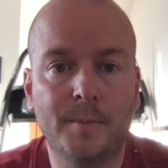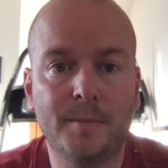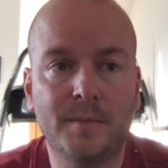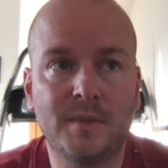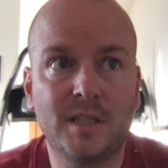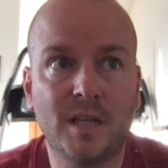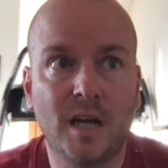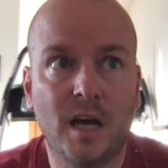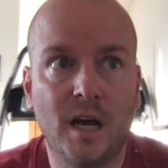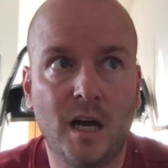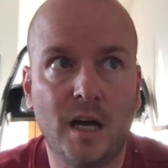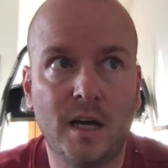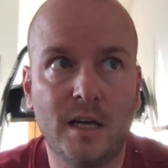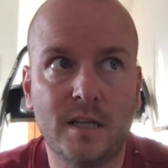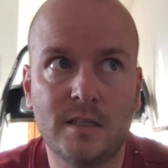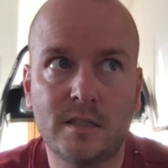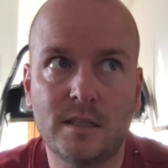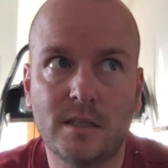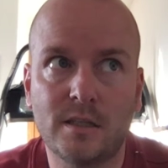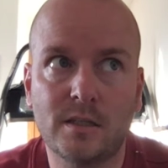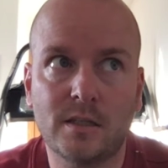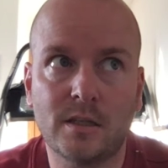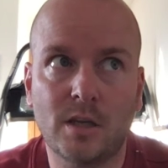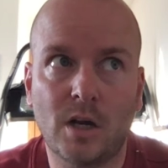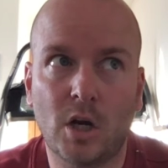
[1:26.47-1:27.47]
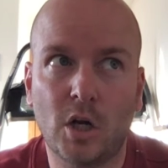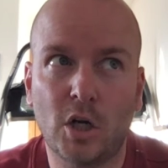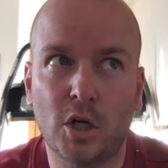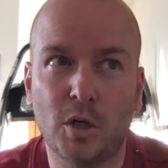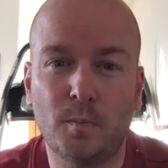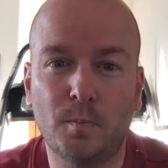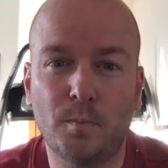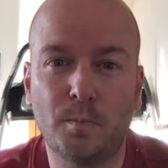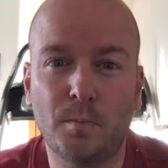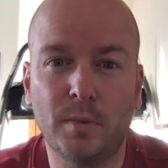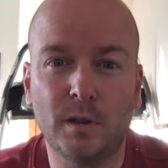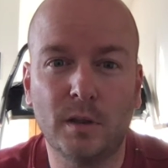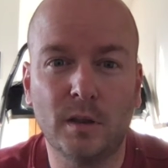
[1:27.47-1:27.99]
Tons is our
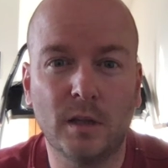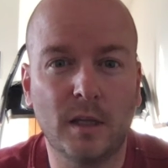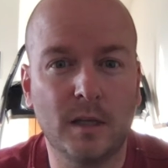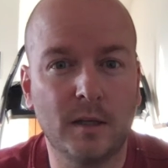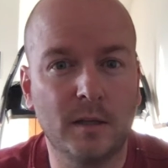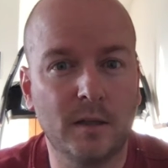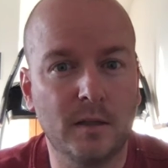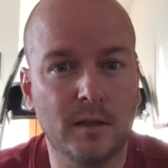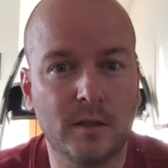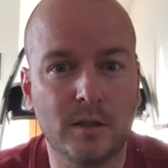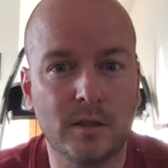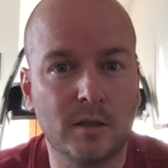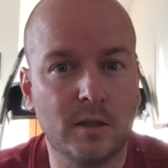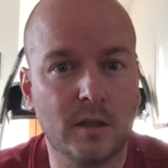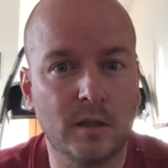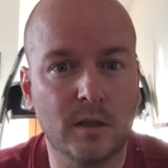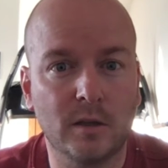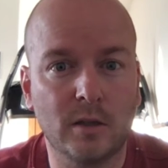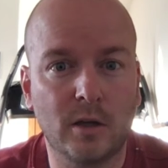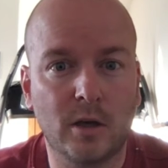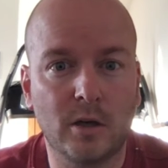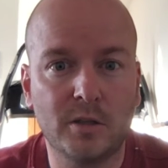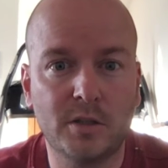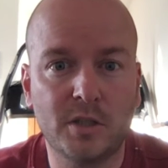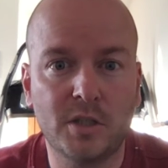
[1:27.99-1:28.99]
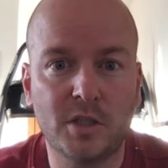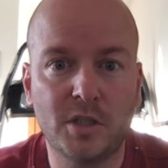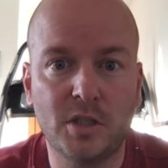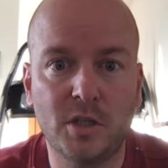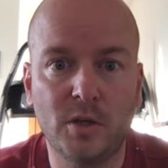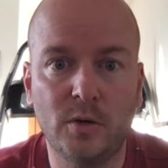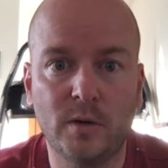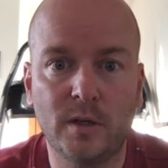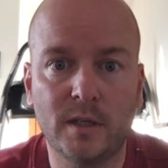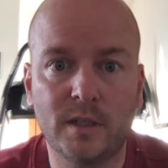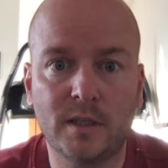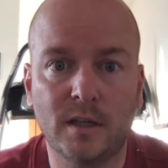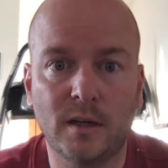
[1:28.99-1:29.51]
largest
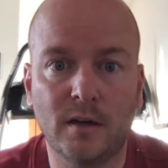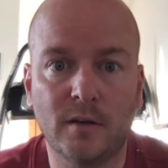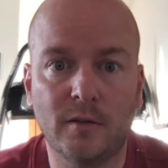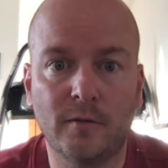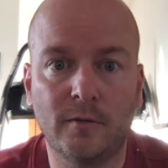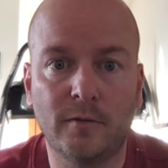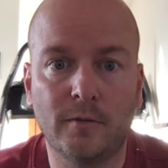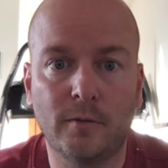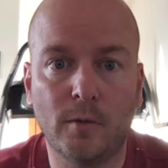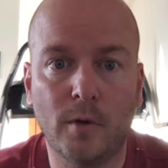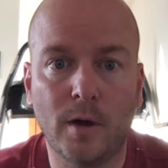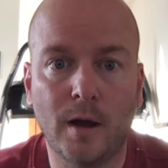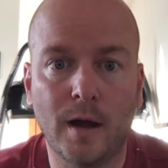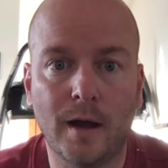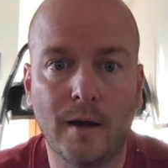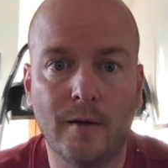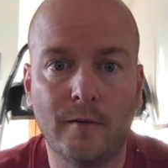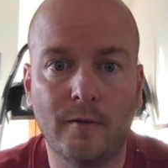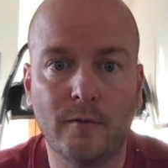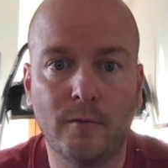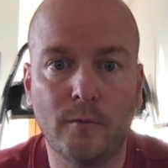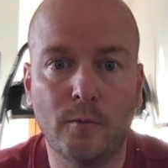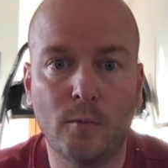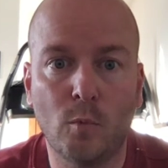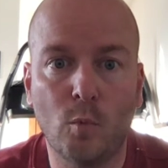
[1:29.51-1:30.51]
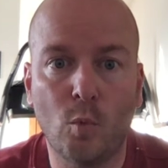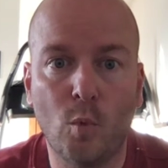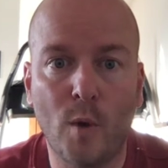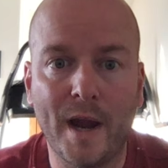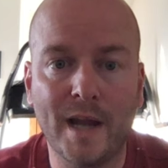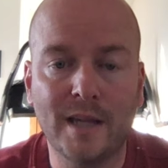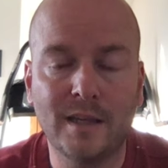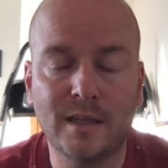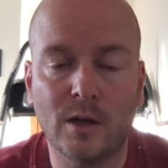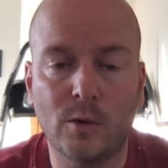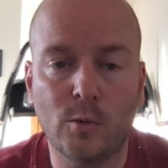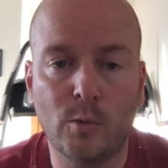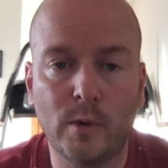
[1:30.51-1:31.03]
unit of
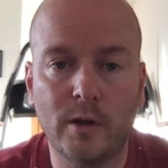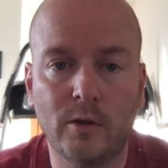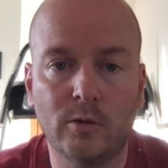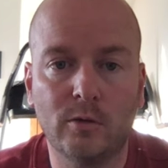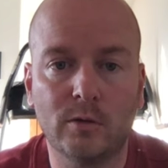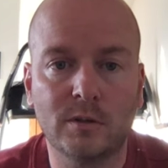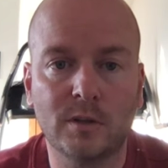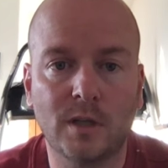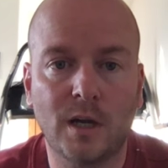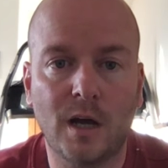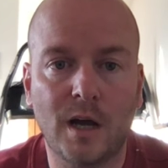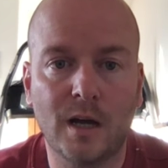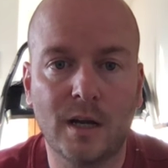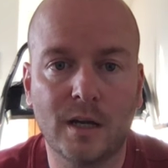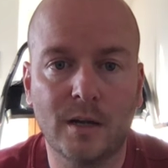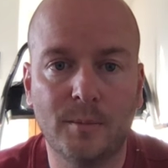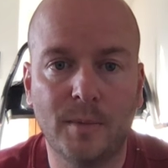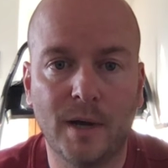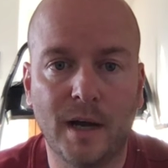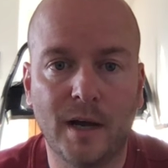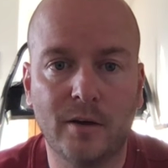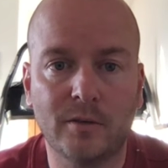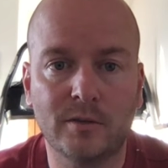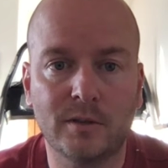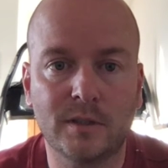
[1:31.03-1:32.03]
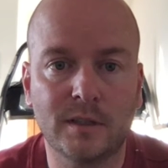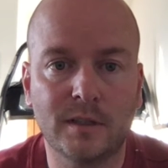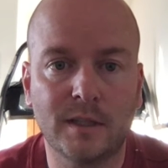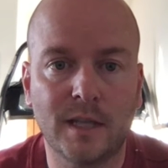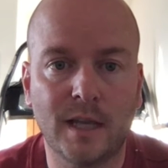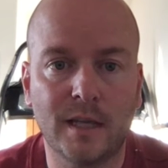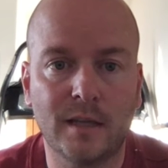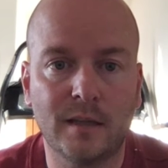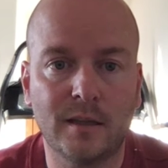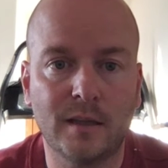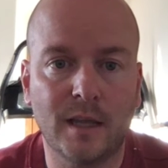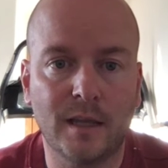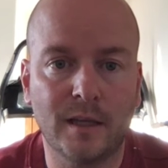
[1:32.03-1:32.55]
weight that we will talk about,
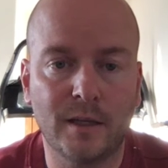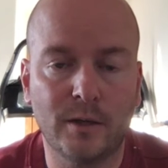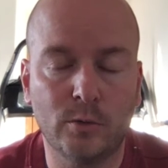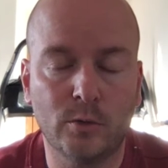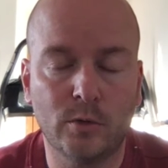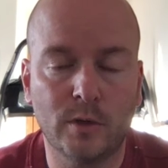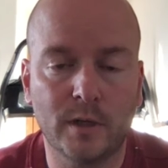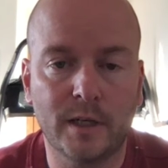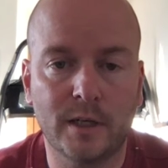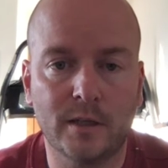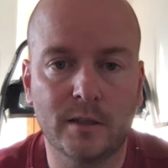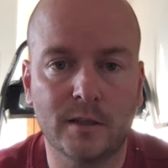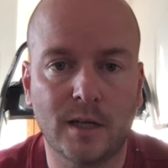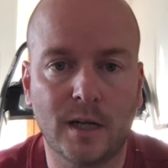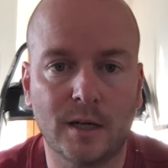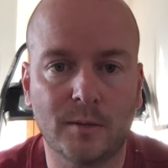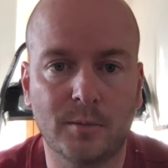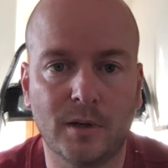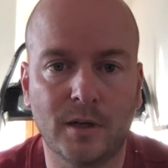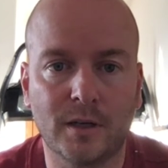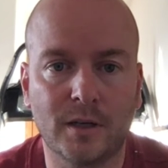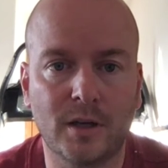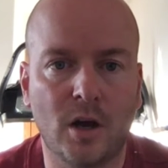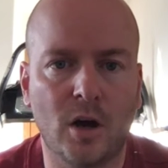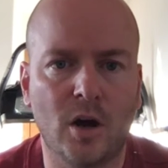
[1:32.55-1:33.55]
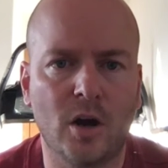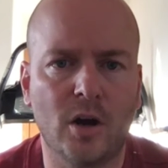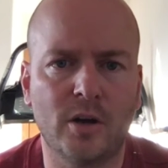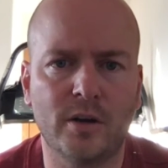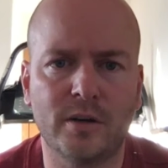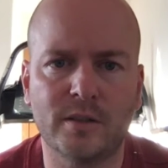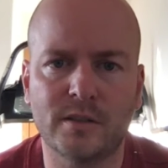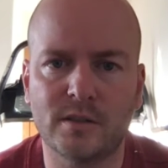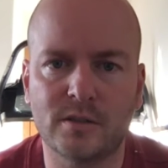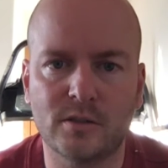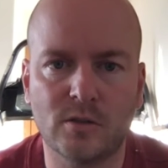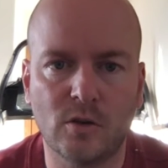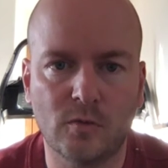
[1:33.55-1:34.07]
that you will hear talk about
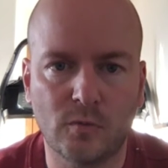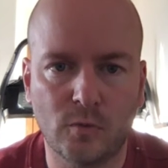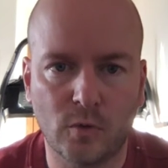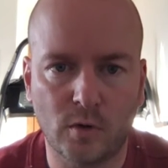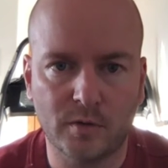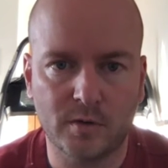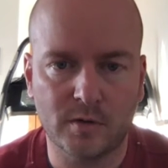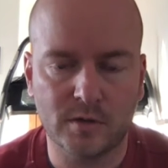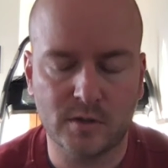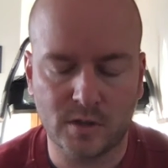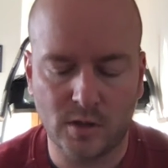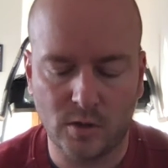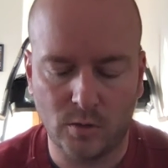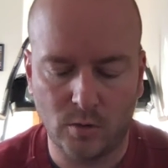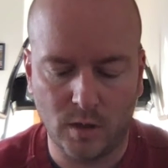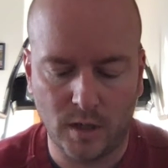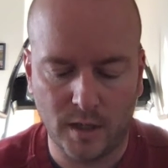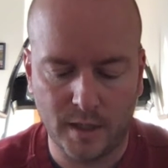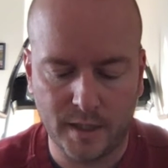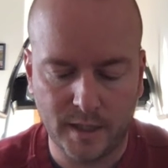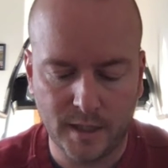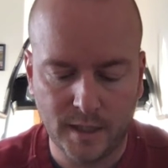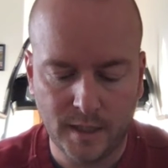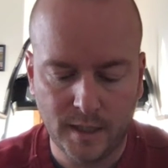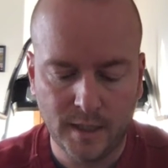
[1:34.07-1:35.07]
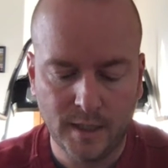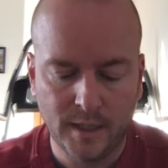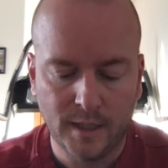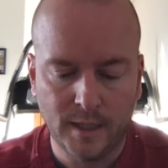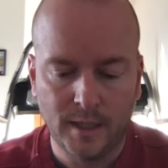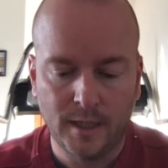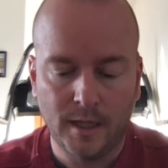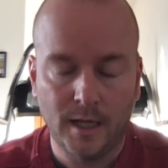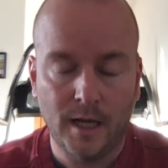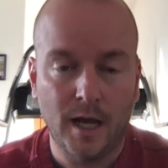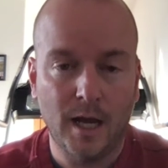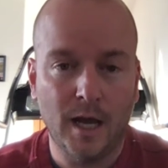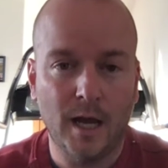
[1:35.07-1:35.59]
cars and so forth and so on.
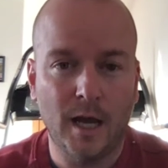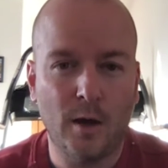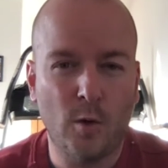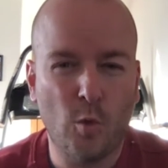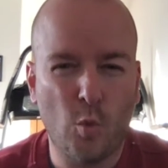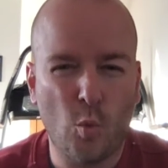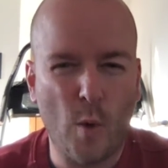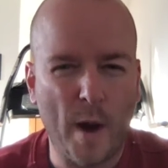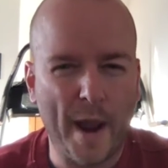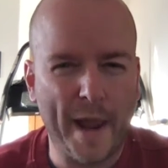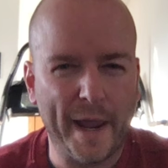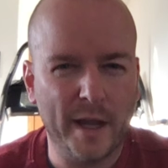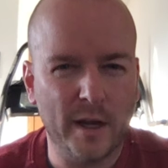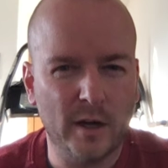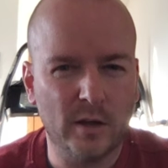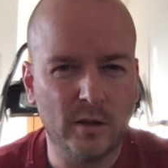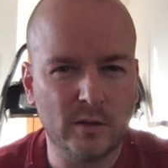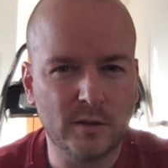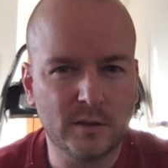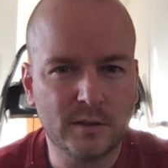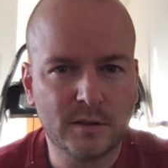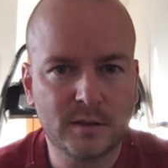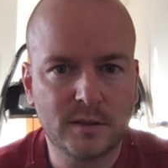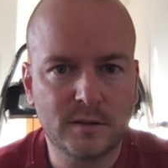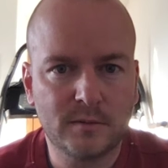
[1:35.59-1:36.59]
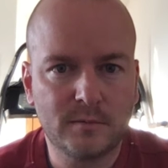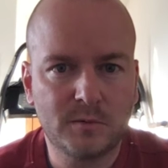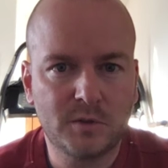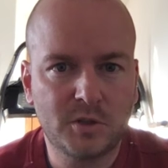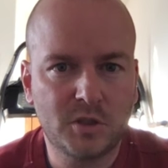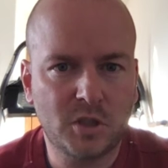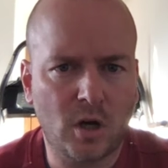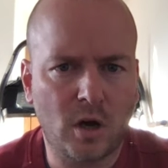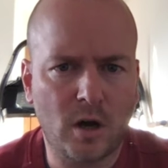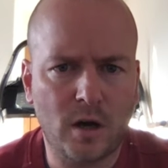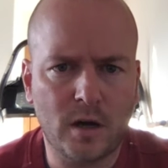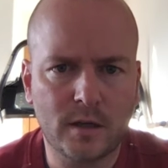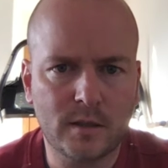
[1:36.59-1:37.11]
Whales,
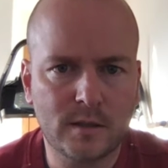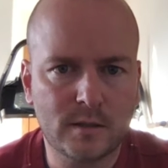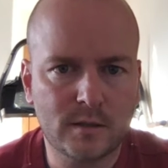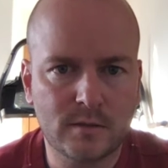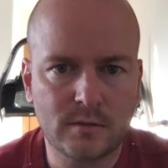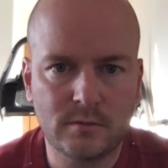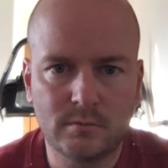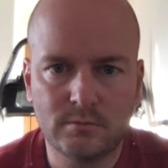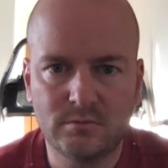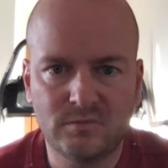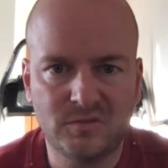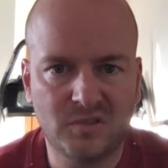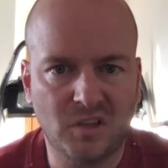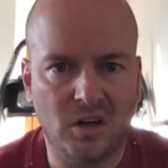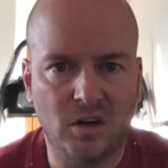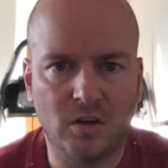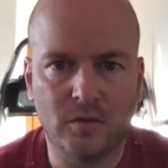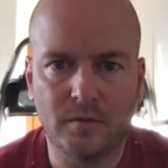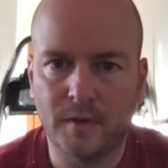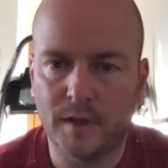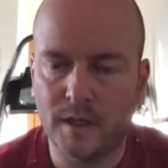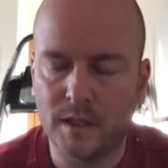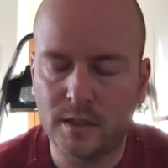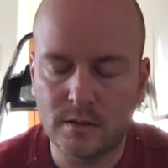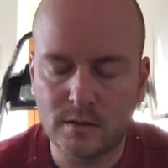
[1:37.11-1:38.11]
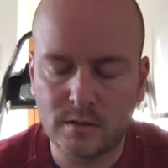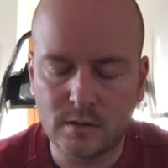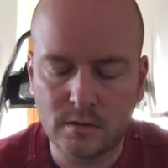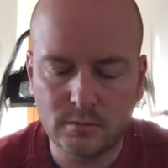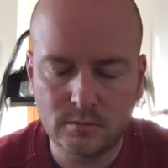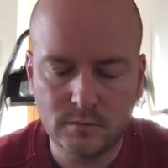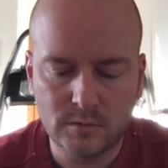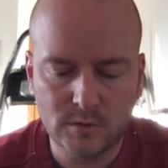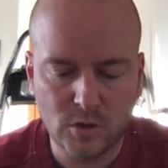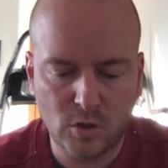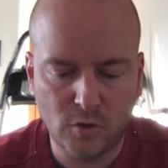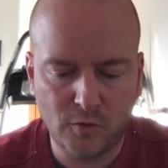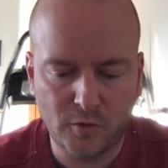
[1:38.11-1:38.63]
sharks, dolphins,
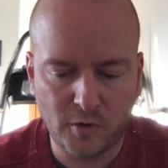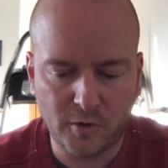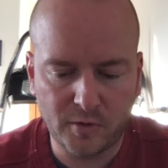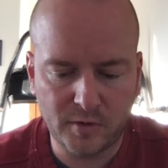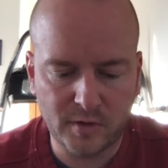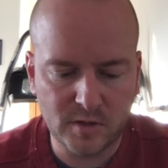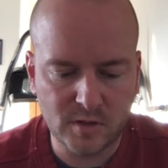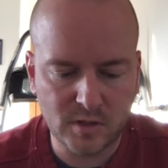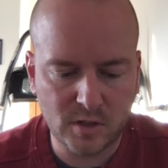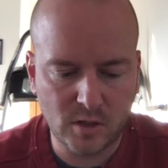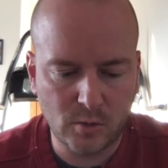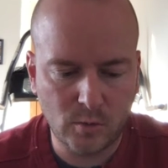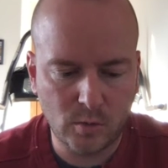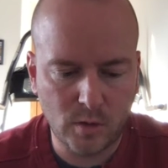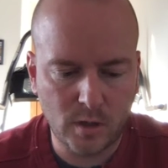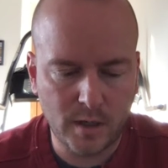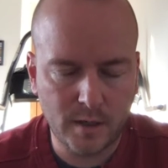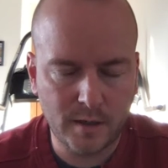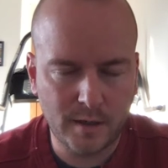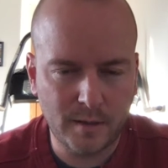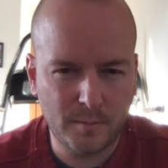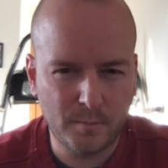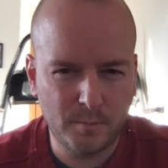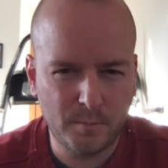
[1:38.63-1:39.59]
so forth and so on.